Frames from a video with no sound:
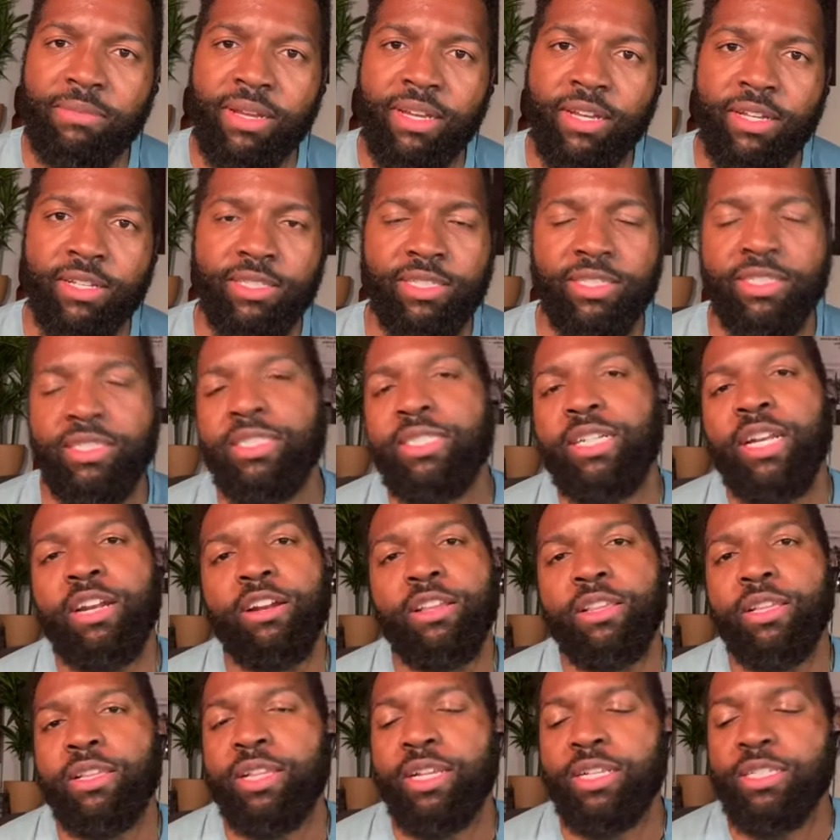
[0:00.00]
This has been fun.
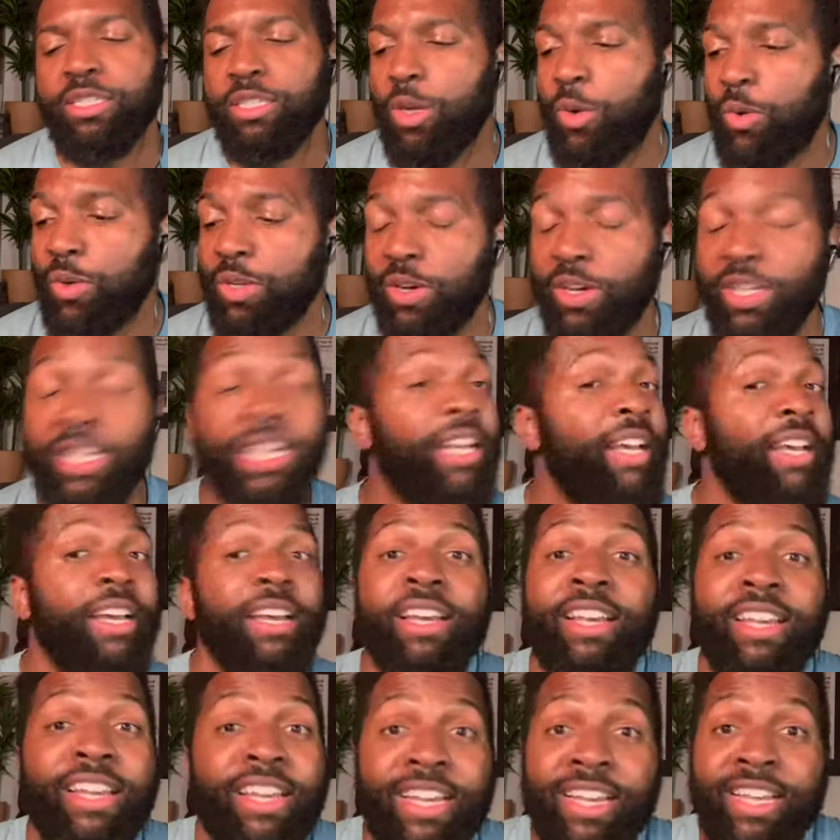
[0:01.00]
The time has flown. I want
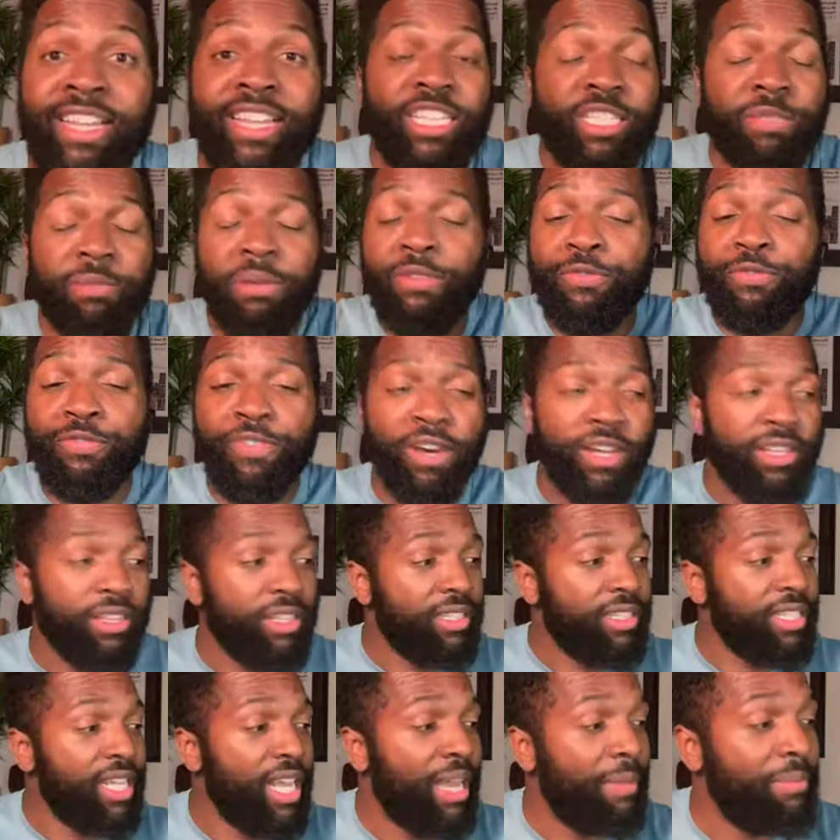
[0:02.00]
to thank uh,
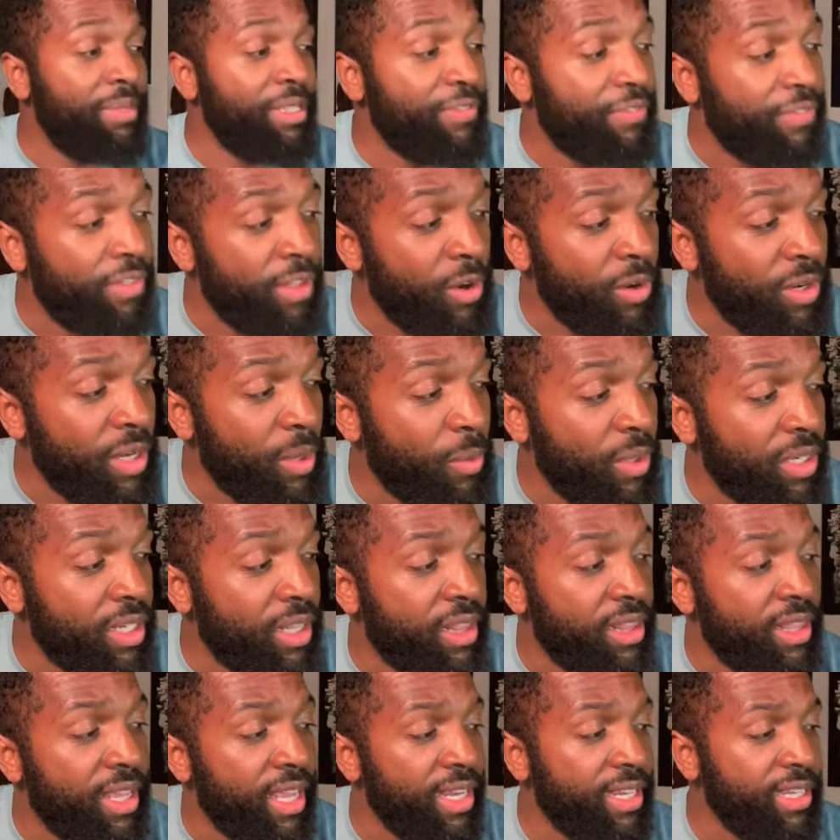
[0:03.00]
the people who make
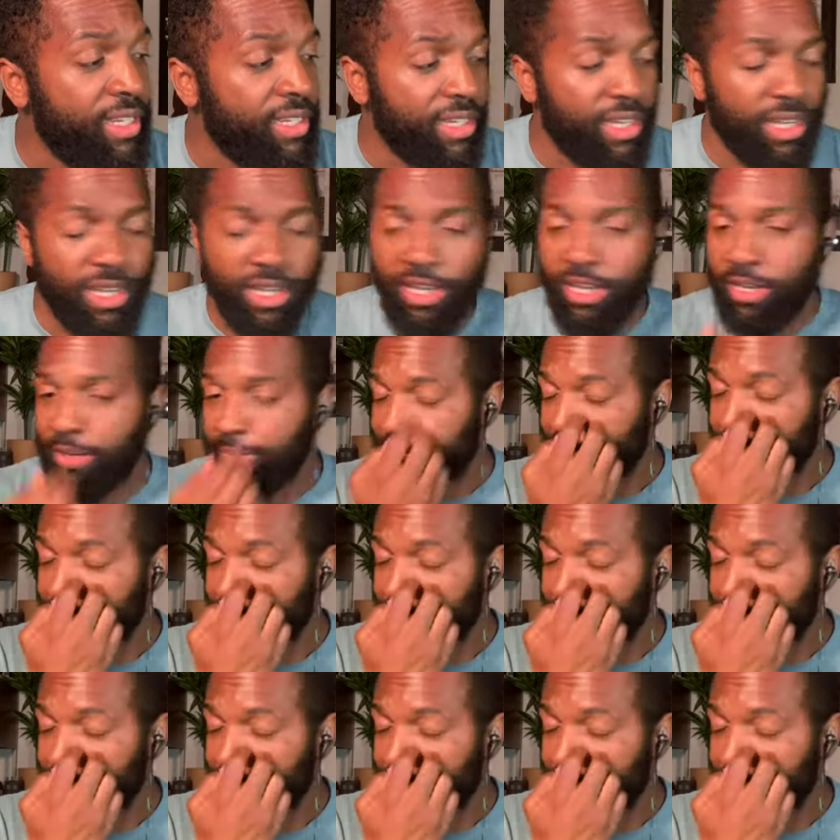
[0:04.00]
brown liquids.